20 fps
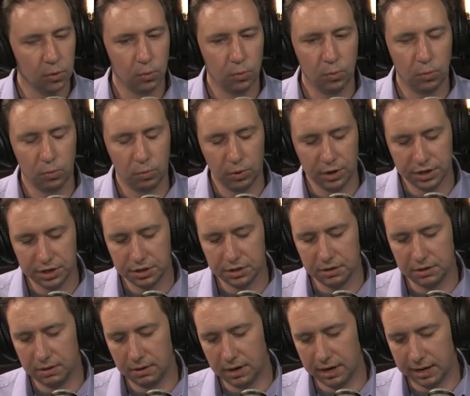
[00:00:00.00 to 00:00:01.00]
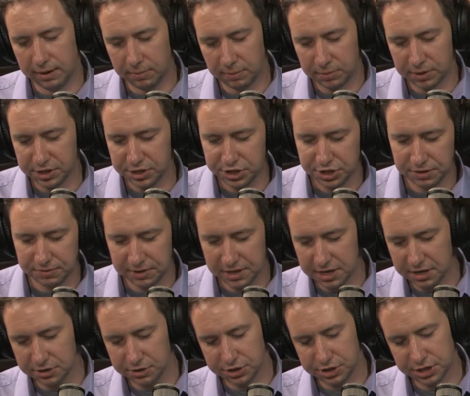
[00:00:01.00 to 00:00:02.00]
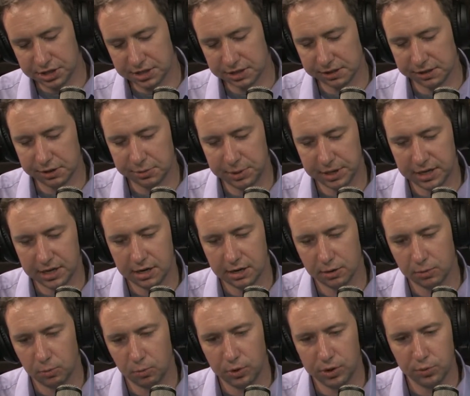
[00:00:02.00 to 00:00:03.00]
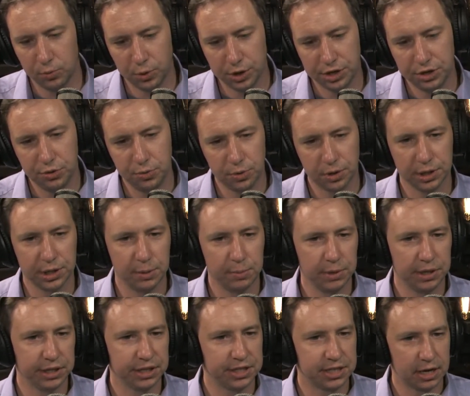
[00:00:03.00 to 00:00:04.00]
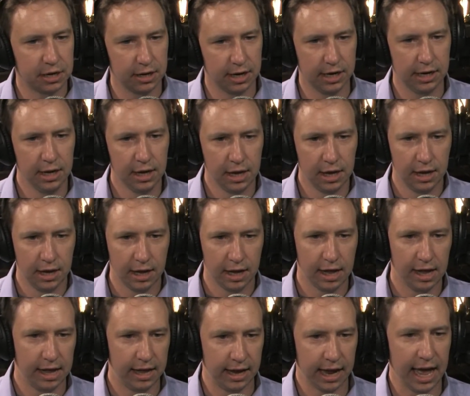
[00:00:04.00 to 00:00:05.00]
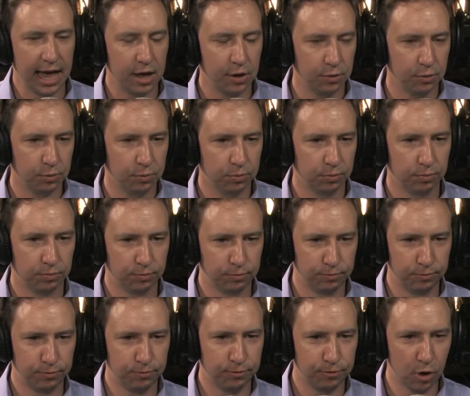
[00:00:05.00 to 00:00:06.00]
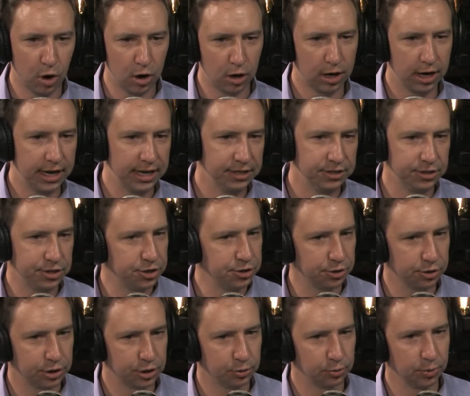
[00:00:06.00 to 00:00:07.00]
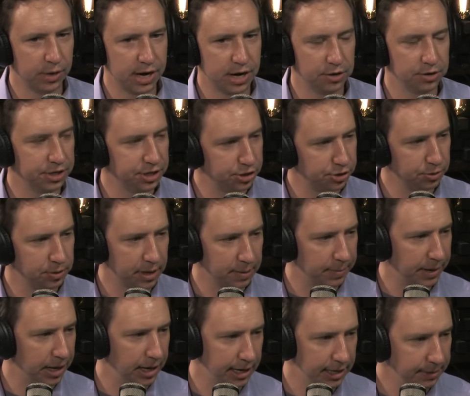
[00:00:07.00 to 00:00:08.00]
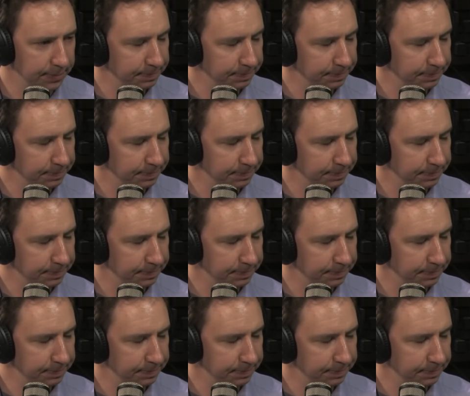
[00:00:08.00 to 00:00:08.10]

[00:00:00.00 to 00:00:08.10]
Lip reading: I'm going to shift gears just a little bit here. When you were in the military, how far into your career did you get married?